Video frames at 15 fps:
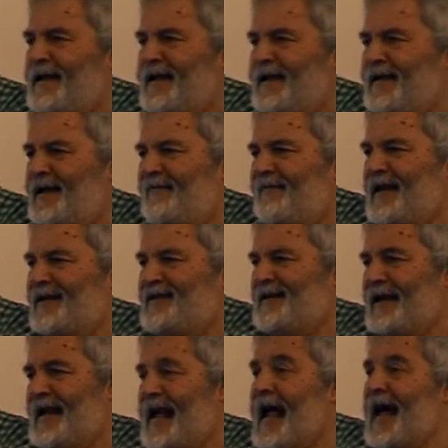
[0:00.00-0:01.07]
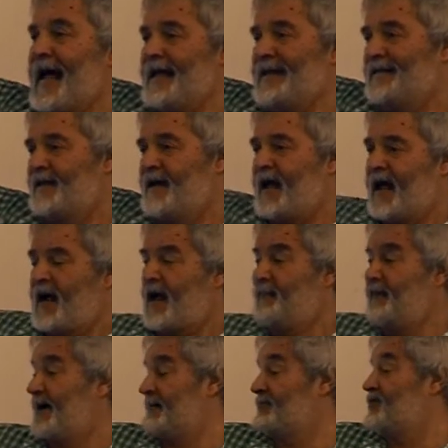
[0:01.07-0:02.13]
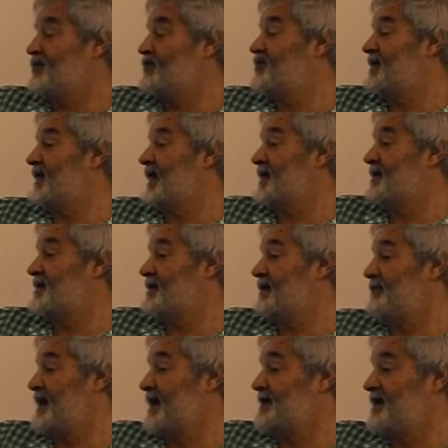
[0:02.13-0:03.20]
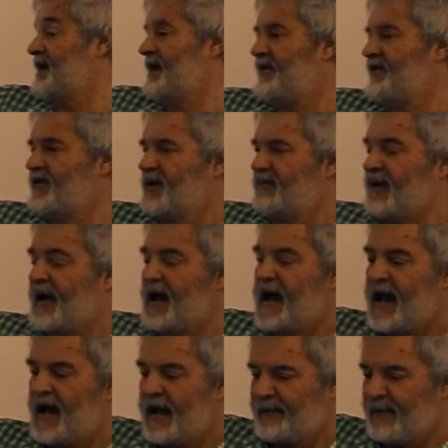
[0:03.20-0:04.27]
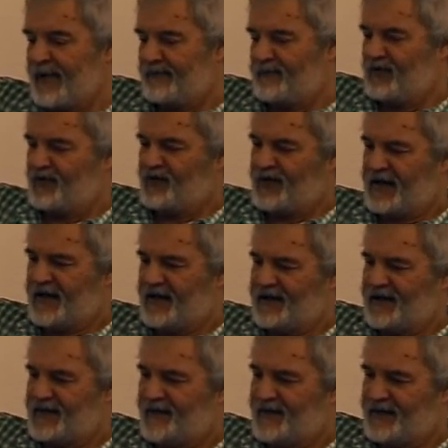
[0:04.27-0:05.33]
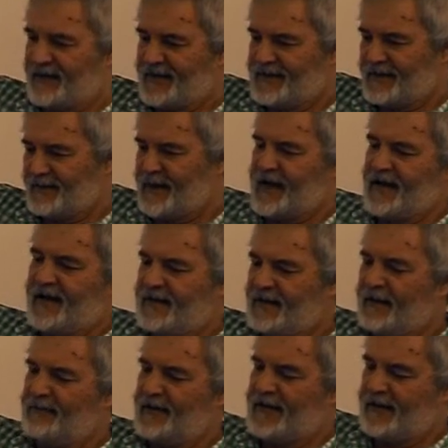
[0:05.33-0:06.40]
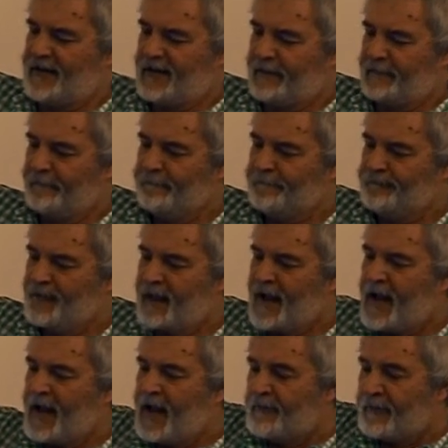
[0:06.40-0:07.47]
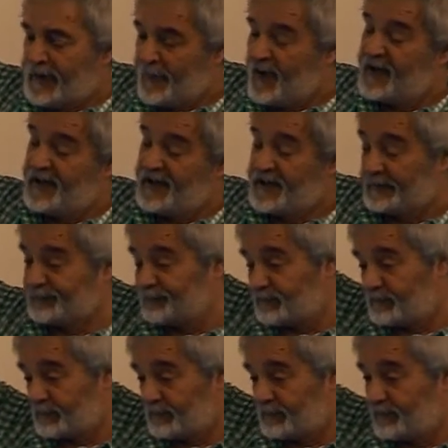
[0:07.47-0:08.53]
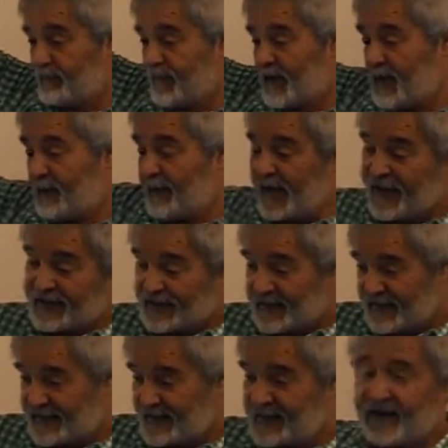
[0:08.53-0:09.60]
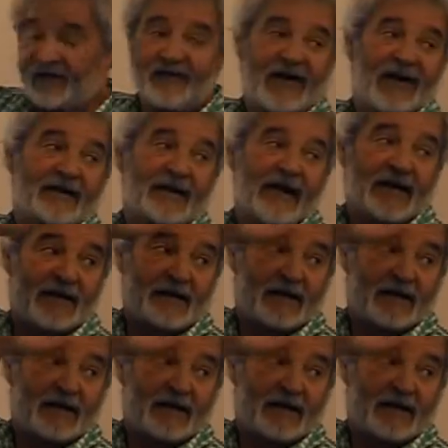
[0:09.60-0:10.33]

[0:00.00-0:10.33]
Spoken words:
Never actually has, and I paid him 2 shillings, I might say. I never got it back. I paid him 2 shillings to make it doubly illegal. But the point is, he bakes this stuff and that